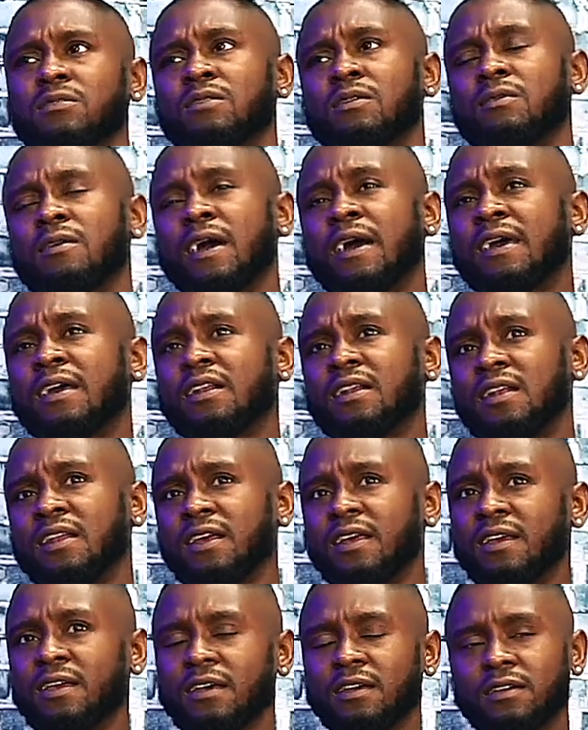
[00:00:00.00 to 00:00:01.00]
you know, I had a
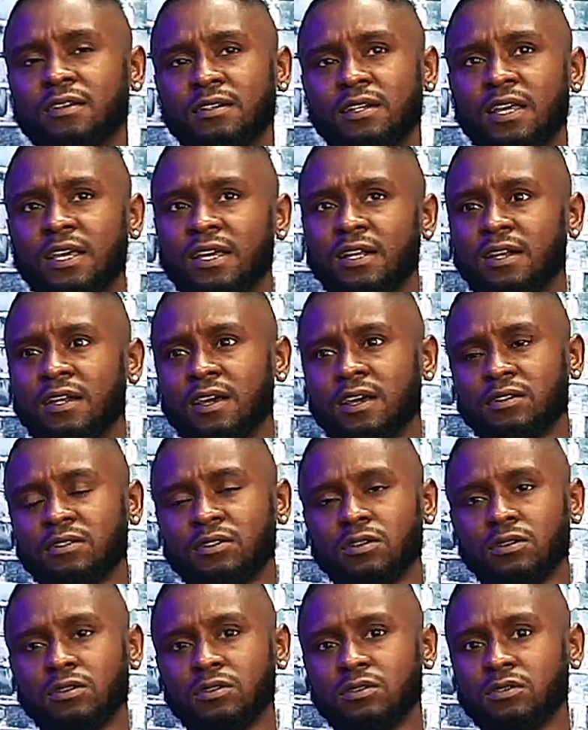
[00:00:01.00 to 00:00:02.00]
dad, a dad in the
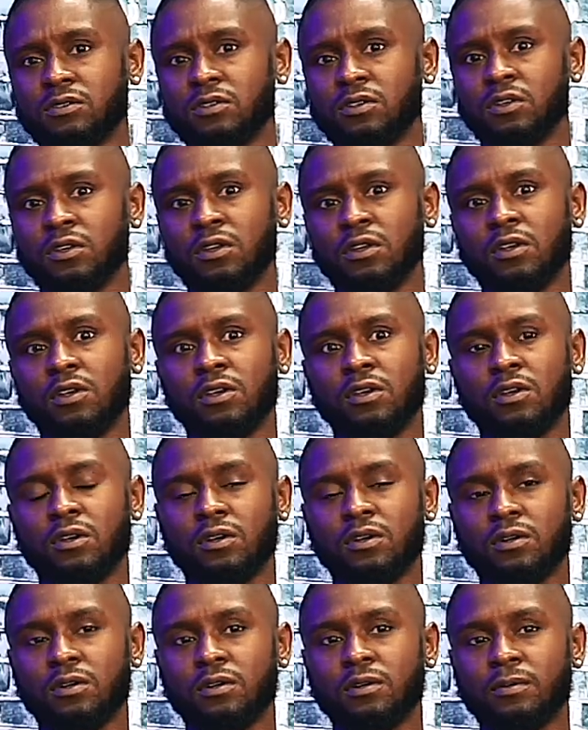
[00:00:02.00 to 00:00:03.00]
household.
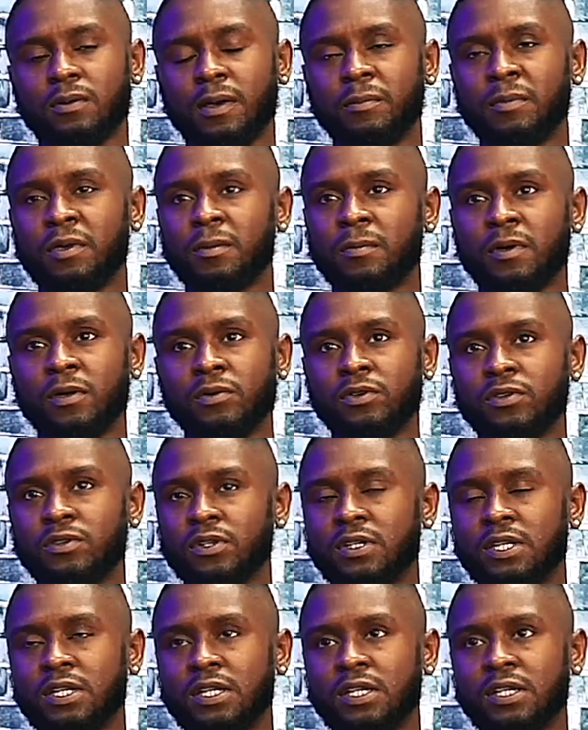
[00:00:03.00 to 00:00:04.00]
Um, I met my real
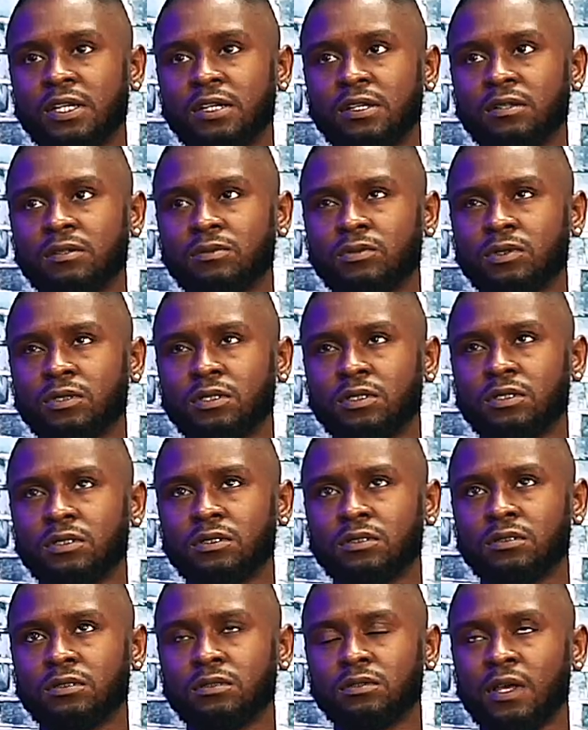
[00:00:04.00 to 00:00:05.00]
dad at what
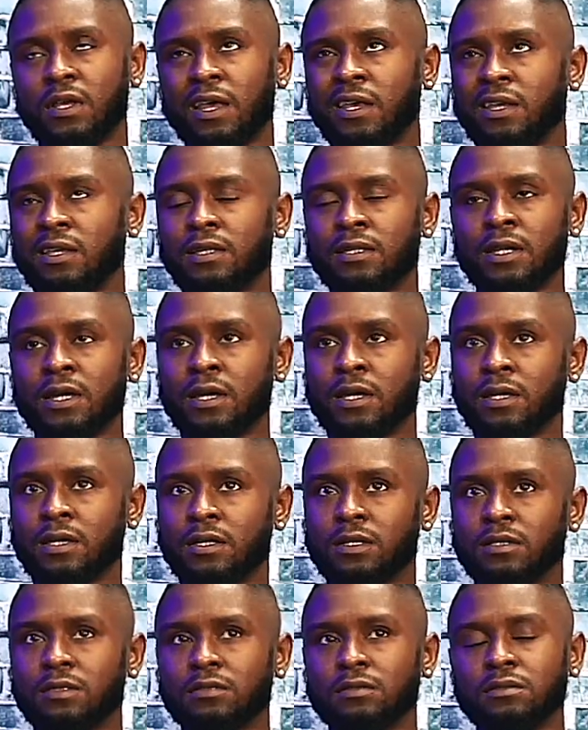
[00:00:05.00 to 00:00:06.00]
eight,
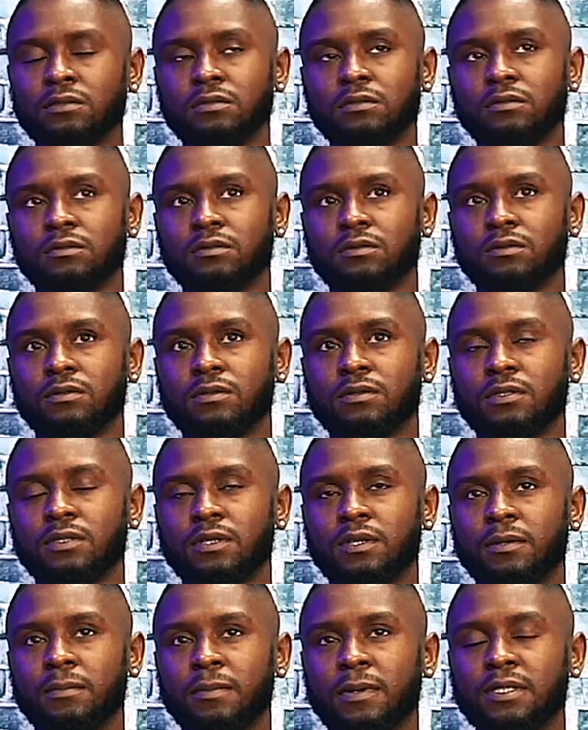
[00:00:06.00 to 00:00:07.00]
nine. You know what I'm
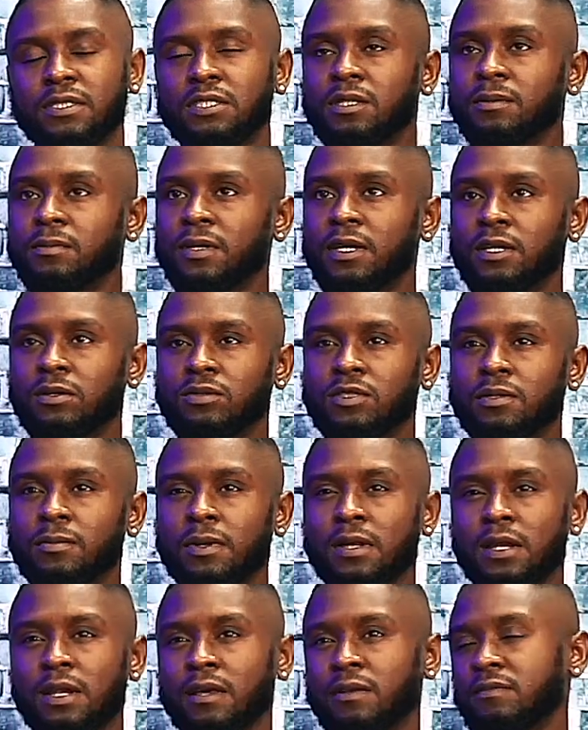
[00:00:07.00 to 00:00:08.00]
saying? My stepdaddy was in my
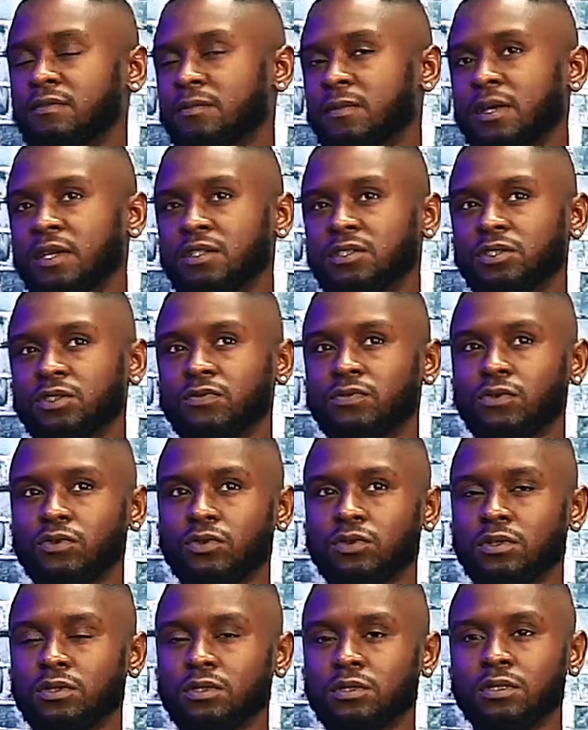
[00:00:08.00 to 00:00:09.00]
life from ages
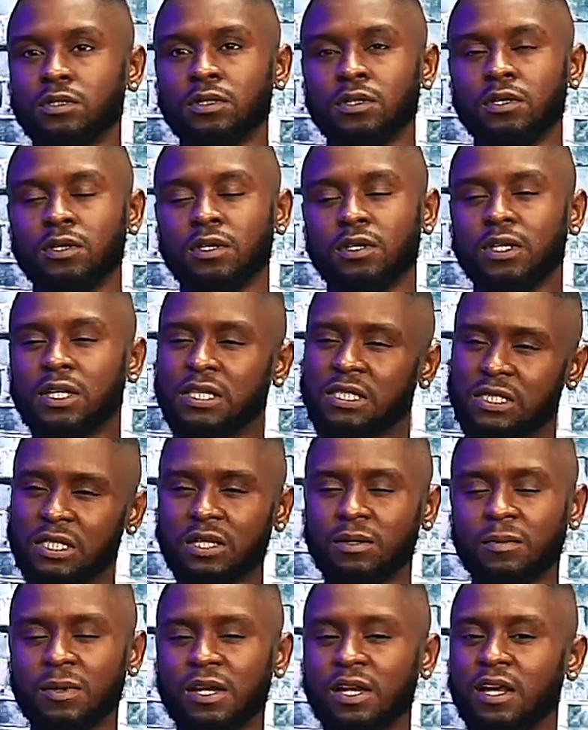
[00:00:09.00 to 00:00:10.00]
four. He's still
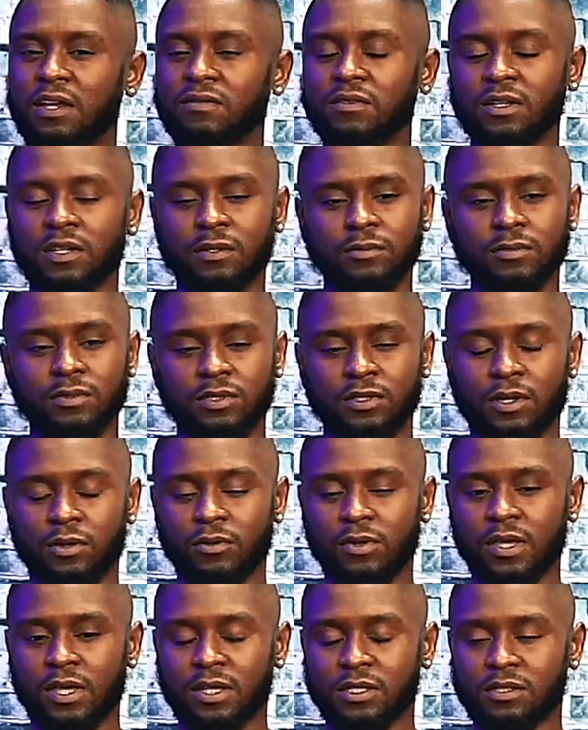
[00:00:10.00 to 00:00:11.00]
in my life now, but you know
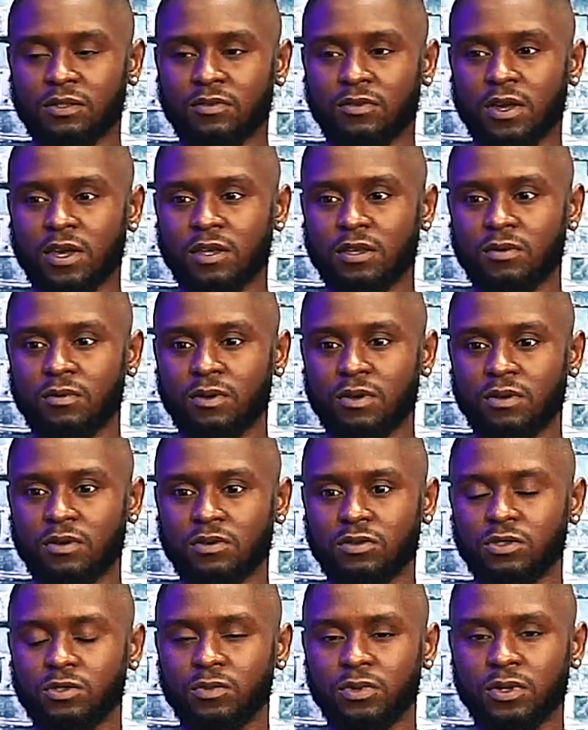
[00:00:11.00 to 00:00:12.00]
we had some rocky
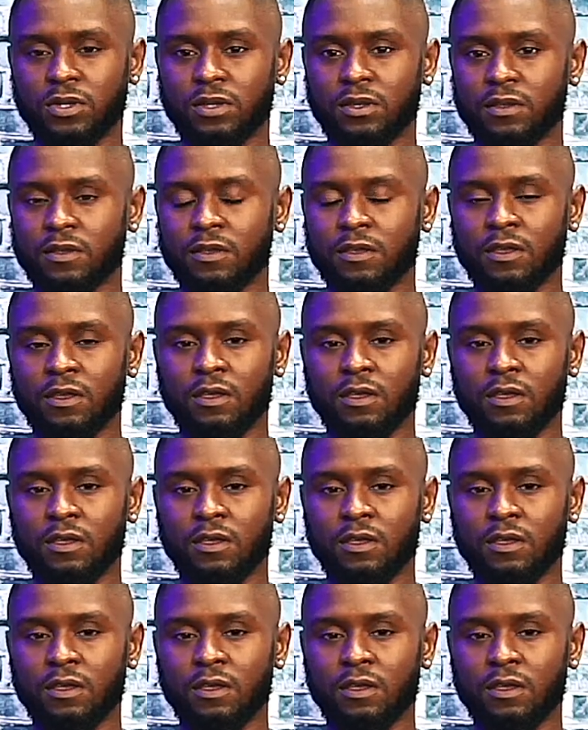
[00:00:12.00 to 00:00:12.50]
roads, but